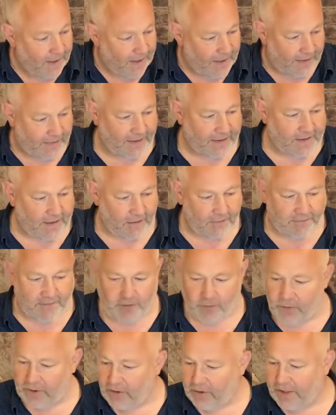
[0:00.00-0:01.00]
In this little
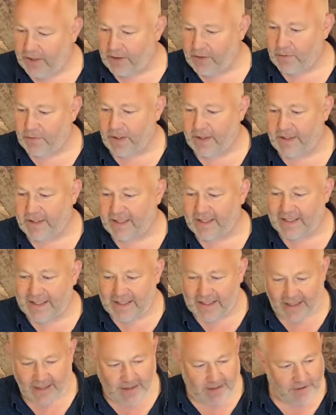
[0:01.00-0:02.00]
film, we're looking at the wines at
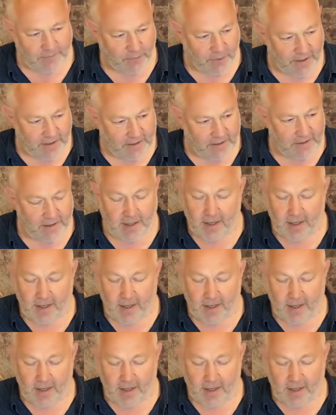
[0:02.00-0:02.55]
Sainsbury's.